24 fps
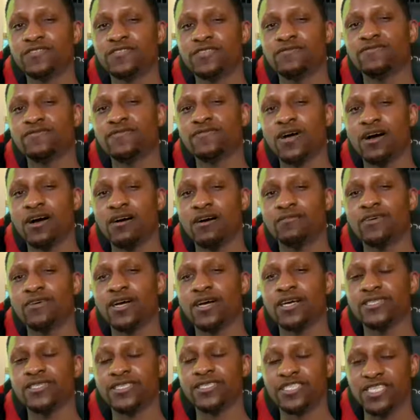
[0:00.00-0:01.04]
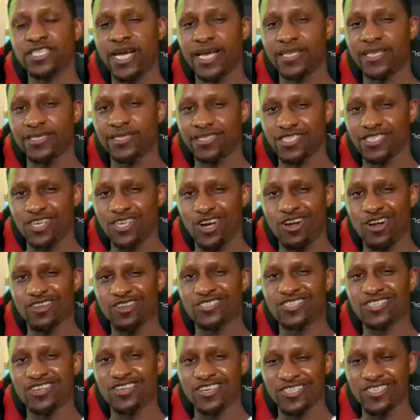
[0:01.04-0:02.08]
the challenge
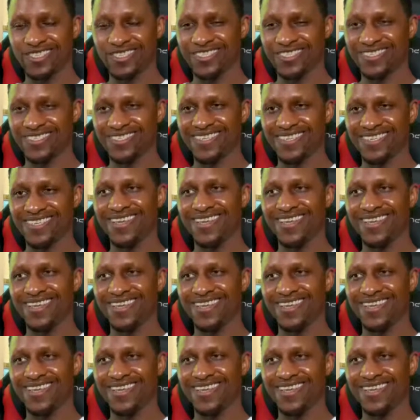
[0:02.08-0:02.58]
All-Stars.